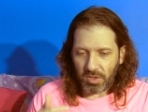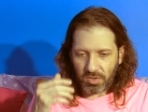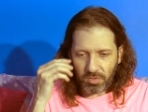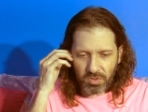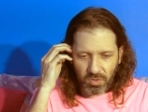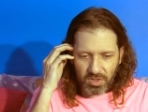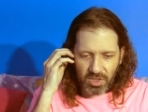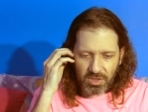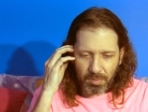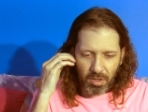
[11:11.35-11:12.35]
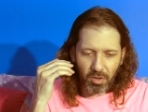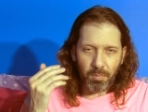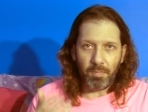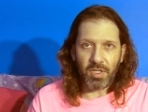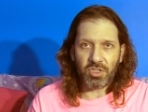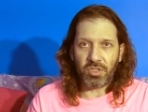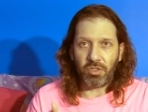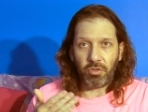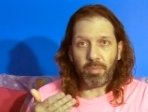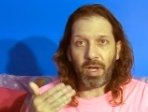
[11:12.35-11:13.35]
do. So he sends them out on a mission
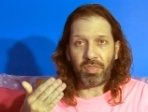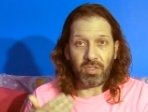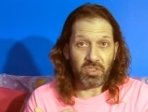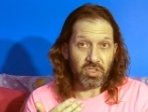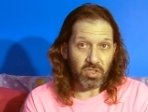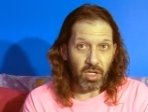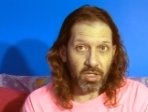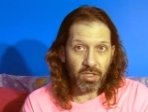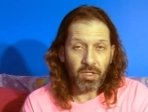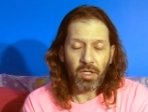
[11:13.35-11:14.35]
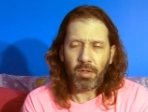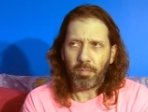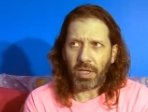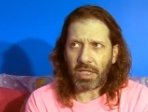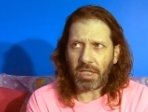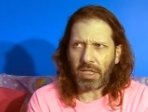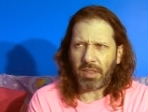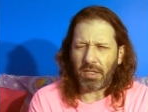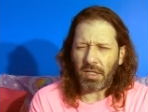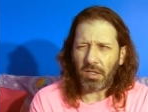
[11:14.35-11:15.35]
to learn about the sun, by getting a
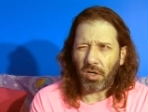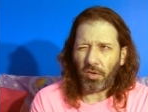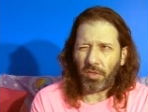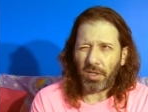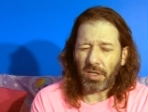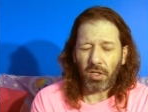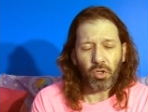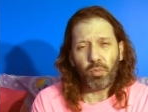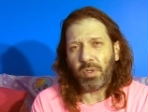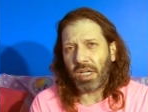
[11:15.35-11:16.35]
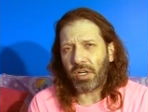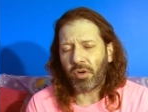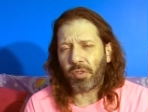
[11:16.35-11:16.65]
thing called the Illuminator